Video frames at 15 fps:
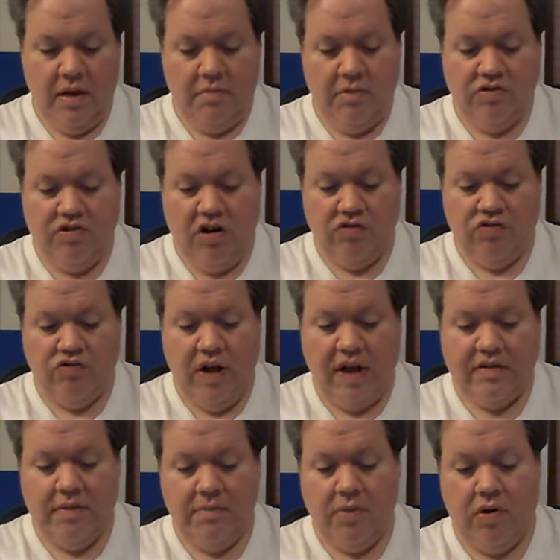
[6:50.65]
Michelle
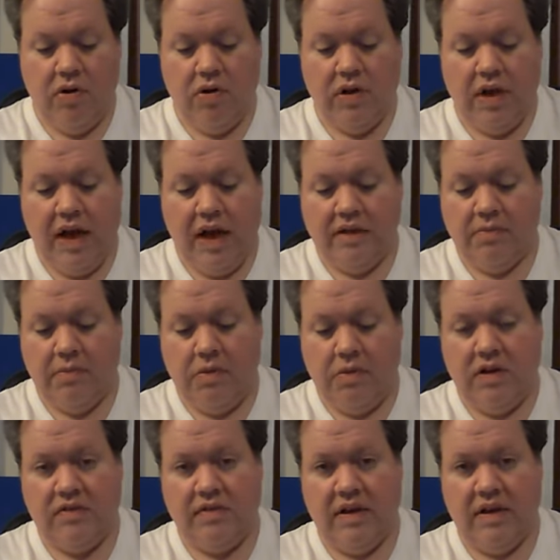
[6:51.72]
Trachtenberg as
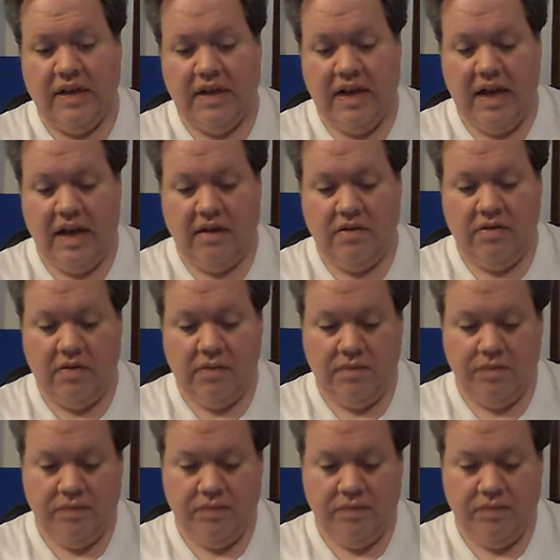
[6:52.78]
Melissa Kitt,